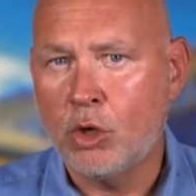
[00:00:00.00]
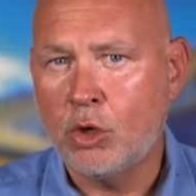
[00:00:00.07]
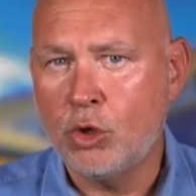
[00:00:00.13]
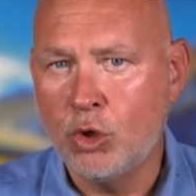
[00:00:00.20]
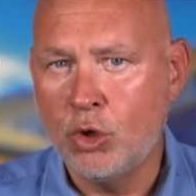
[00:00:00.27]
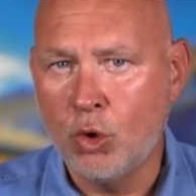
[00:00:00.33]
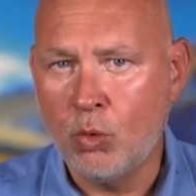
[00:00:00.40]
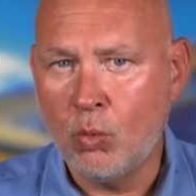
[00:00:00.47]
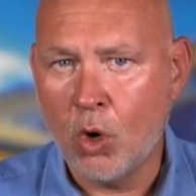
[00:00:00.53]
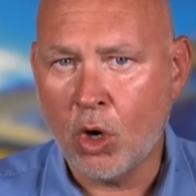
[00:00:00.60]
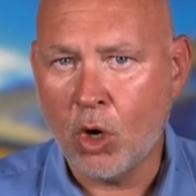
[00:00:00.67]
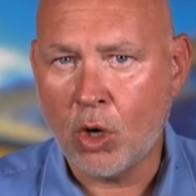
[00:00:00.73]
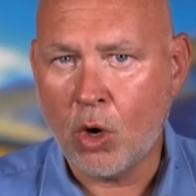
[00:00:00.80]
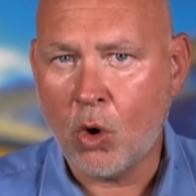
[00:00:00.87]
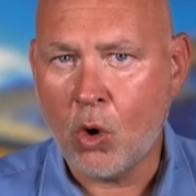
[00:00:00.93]
you
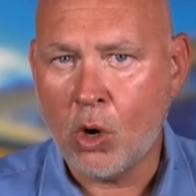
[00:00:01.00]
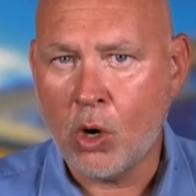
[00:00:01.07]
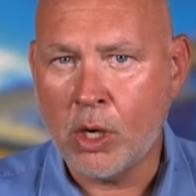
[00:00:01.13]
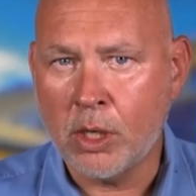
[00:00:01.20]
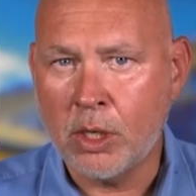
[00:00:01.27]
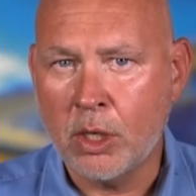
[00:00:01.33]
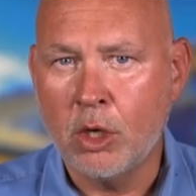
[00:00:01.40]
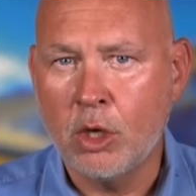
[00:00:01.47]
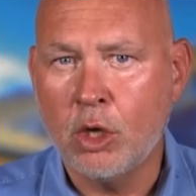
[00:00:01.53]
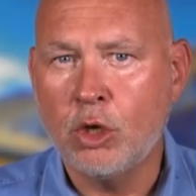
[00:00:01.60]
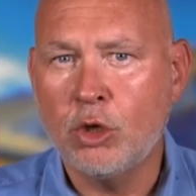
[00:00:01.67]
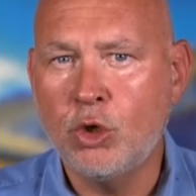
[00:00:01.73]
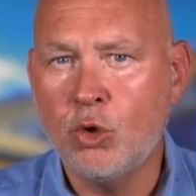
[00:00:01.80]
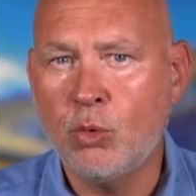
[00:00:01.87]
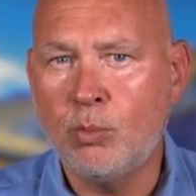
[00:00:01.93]
work hard,
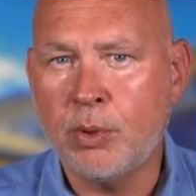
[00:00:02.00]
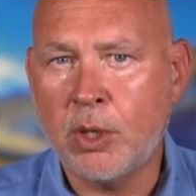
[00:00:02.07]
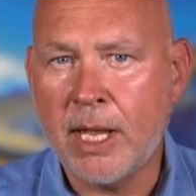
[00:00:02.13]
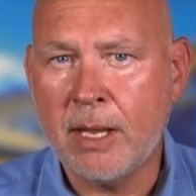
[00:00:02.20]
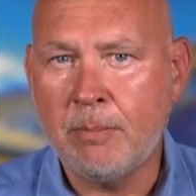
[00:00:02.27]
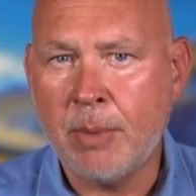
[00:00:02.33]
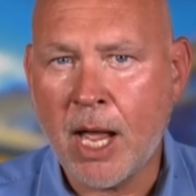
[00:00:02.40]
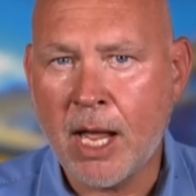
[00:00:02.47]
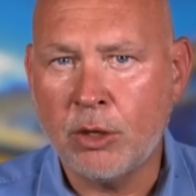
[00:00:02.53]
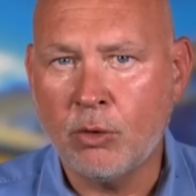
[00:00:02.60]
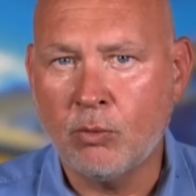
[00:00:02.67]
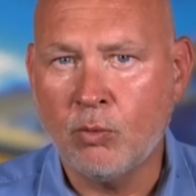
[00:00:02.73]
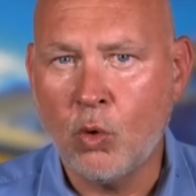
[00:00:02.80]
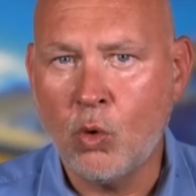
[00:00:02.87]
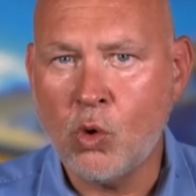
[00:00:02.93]
you play by the
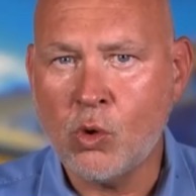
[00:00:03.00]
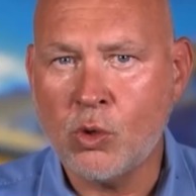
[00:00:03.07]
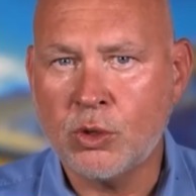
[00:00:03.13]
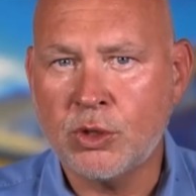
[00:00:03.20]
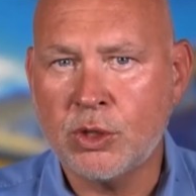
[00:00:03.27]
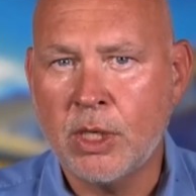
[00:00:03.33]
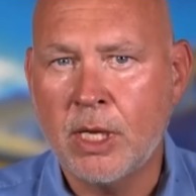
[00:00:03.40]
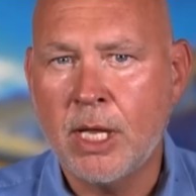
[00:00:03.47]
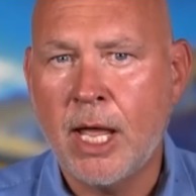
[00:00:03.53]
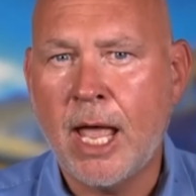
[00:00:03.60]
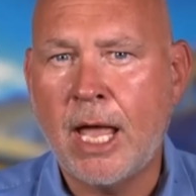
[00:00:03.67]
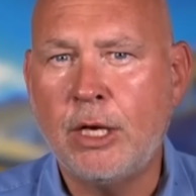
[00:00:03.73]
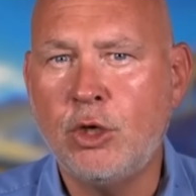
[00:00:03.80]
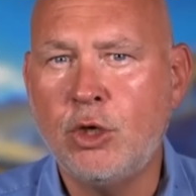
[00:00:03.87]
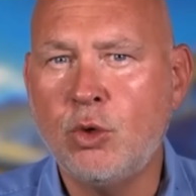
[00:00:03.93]
rules,
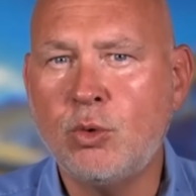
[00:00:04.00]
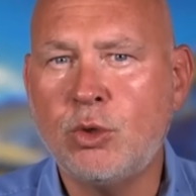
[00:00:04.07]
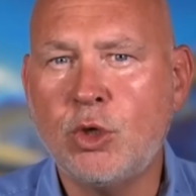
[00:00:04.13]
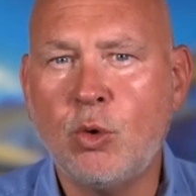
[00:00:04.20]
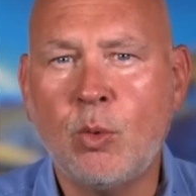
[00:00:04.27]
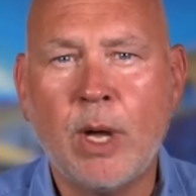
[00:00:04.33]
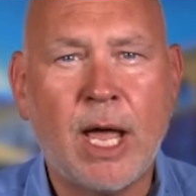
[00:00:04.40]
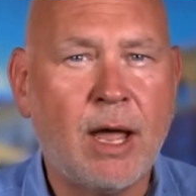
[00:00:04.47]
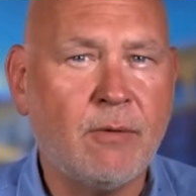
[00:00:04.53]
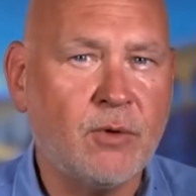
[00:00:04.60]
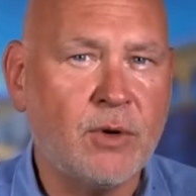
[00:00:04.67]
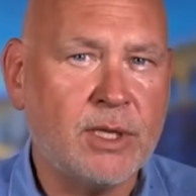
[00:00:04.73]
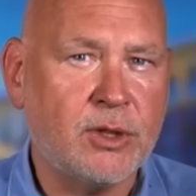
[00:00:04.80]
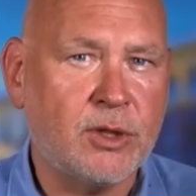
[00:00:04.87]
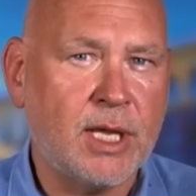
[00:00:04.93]
and you do
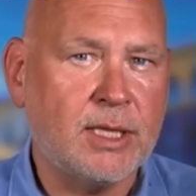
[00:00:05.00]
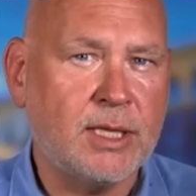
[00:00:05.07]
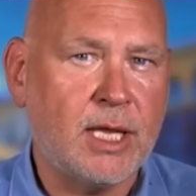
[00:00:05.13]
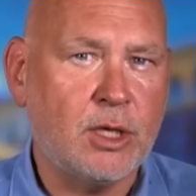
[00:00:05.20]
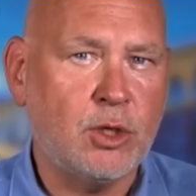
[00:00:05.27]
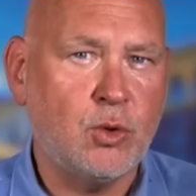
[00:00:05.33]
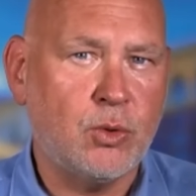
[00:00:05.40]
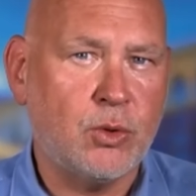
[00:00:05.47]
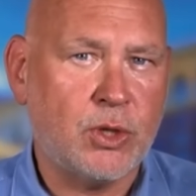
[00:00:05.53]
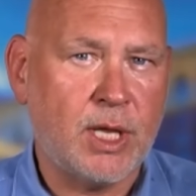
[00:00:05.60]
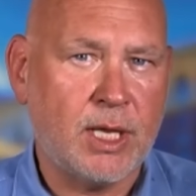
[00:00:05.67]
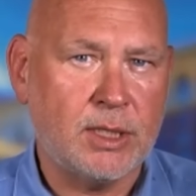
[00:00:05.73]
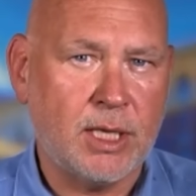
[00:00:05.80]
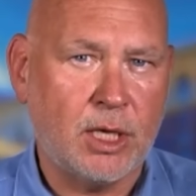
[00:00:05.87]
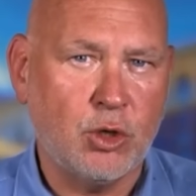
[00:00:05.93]
everything that you
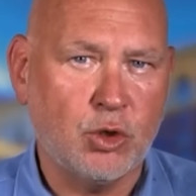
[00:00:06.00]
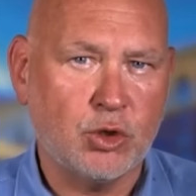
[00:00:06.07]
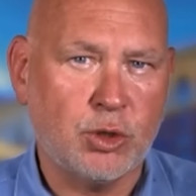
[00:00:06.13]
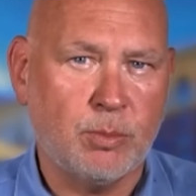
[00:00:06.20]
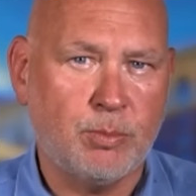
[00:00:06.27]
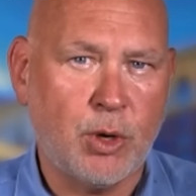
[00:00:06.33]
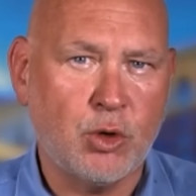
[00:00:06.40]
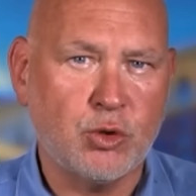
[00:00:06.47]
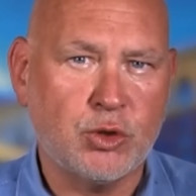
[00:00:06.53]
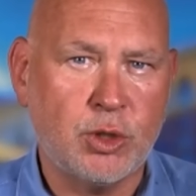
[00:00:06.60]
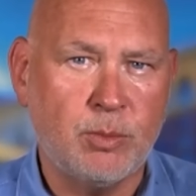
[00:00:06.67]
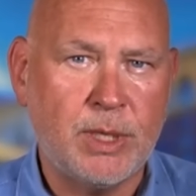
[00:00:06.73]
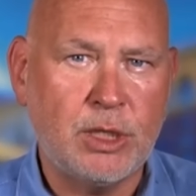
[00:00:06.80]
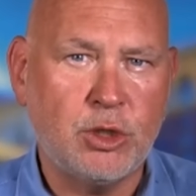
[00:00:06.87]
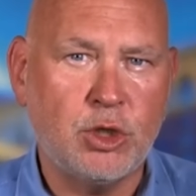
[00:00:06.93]
think that you're supposed to
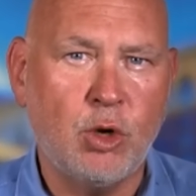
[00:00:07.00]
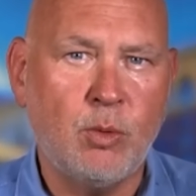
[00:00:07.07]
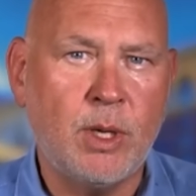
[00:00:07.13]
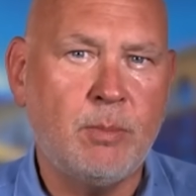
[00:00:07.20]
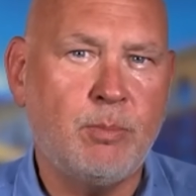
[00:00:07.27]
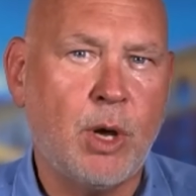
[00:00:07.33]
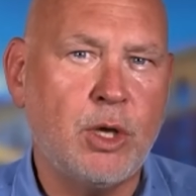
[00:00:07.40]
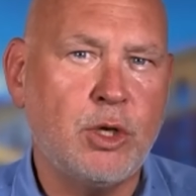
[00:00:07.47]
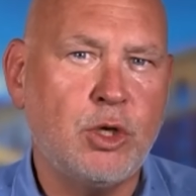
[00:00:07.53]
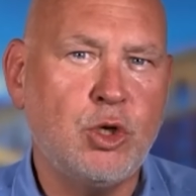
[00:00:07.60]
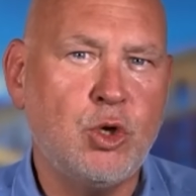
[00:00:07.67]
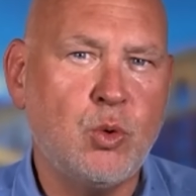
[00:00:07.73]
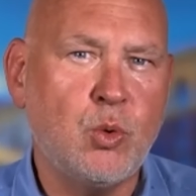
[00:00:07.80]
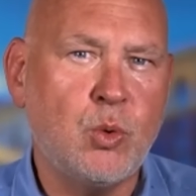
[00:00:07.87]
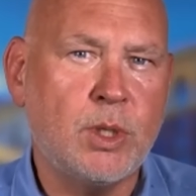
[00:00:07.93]
be doing, but
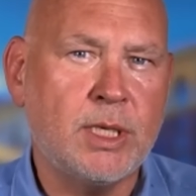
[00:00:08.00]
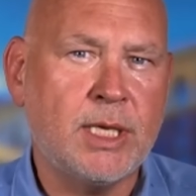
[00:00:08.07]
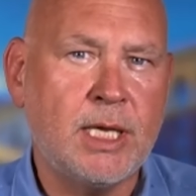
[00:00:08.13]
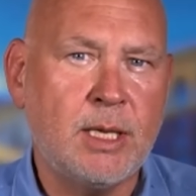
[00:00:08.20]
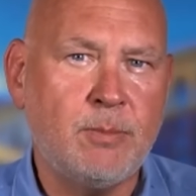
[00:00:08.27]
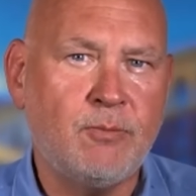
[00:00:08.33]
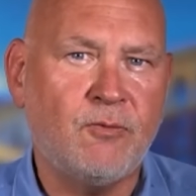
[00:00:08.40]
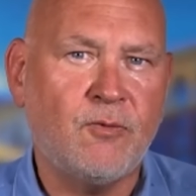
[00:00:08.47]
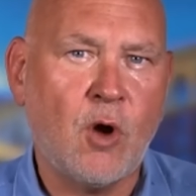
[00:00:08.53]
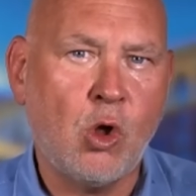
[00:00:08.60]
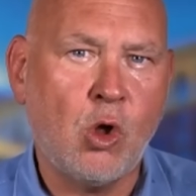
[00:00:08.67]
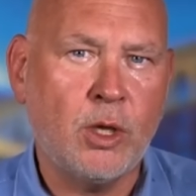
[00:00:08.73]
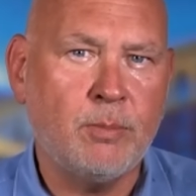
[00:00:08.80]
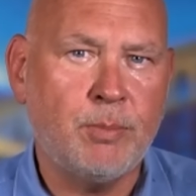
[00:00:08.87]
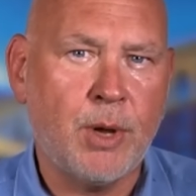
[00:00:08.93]
you keep
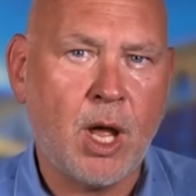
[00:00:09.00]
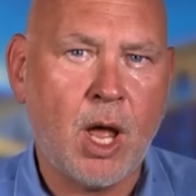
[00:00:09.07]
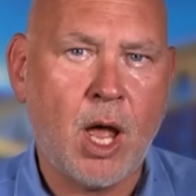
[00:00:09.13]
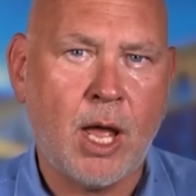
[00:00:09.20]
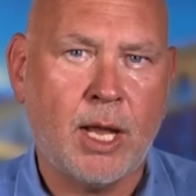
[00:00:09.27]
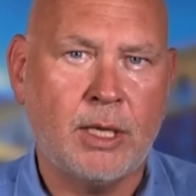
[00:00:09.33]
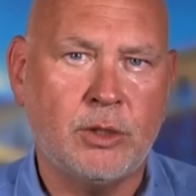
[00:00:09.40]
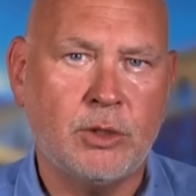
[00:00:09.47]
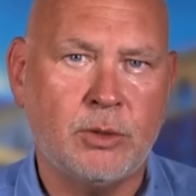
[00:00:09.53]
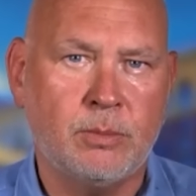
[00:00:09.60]
falling behind.